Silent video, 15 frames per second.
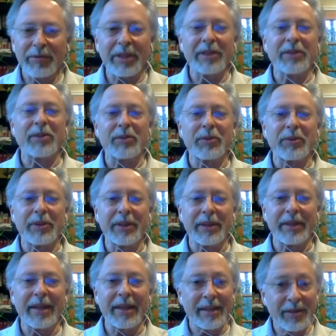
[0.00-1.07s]
into
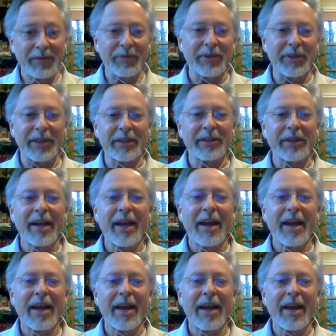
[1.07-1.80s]
the infinite.